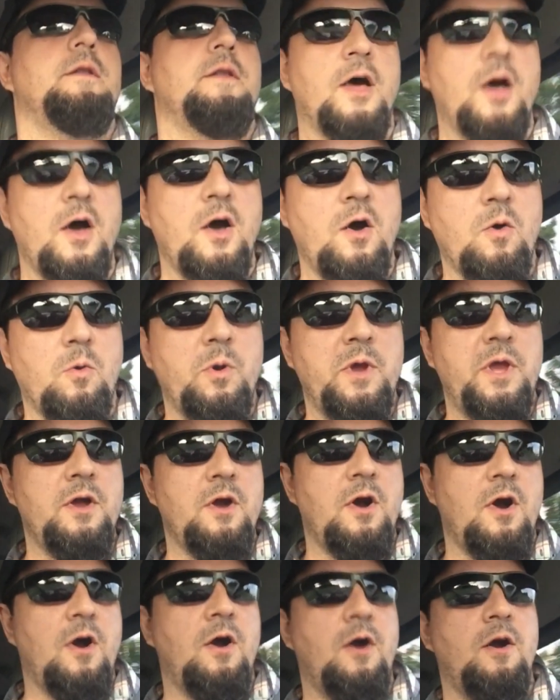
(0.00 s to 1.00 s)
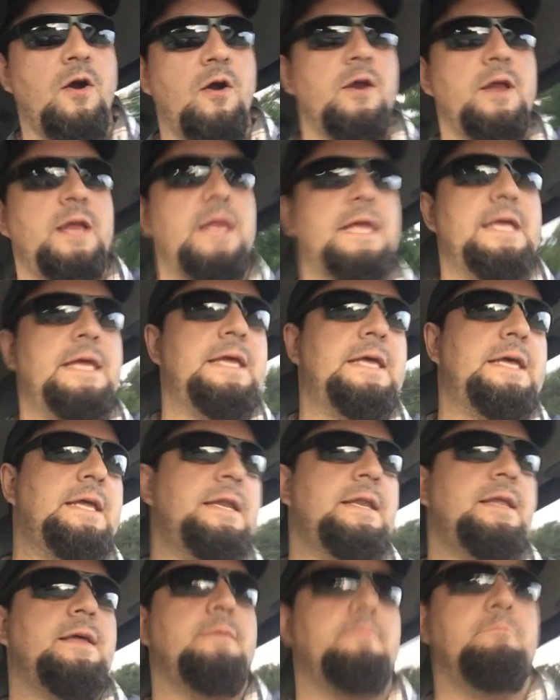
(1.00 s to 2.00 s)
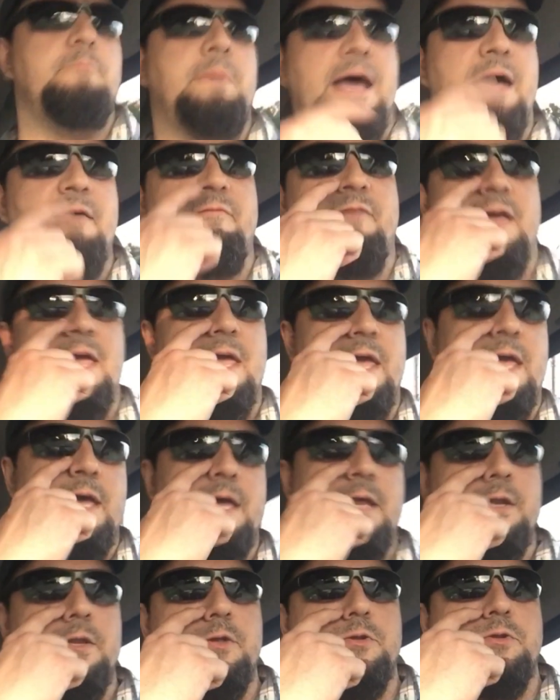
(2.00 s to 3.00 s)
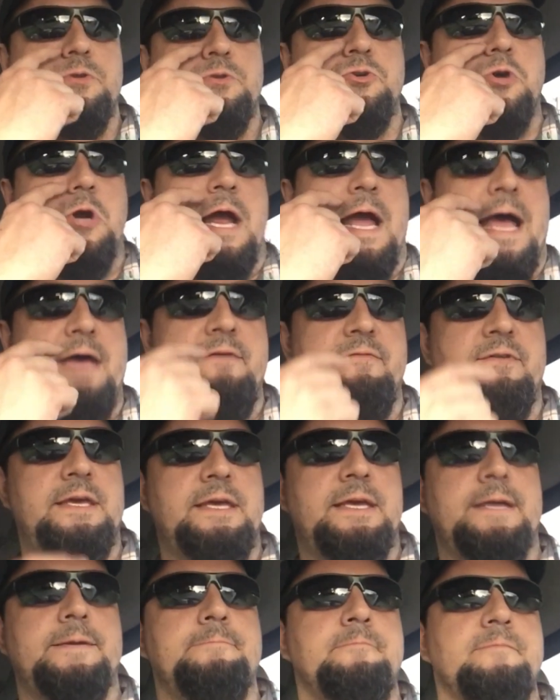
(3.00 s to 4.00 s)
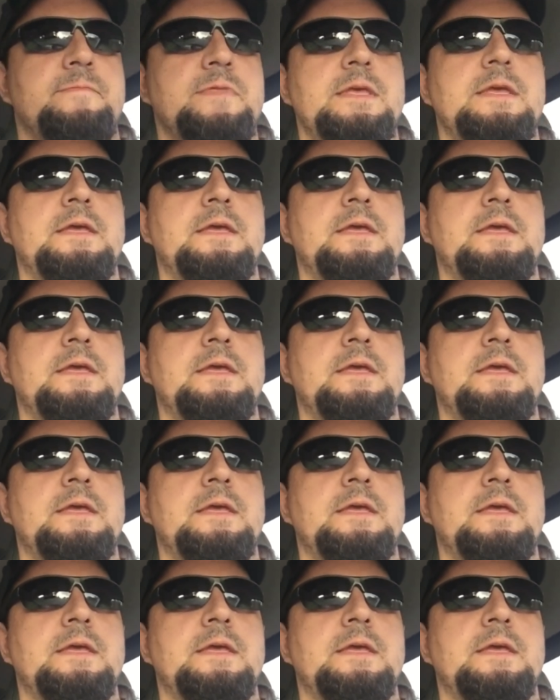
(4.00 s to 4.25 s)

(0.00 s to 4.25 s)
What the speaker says: No, we are in my van driving.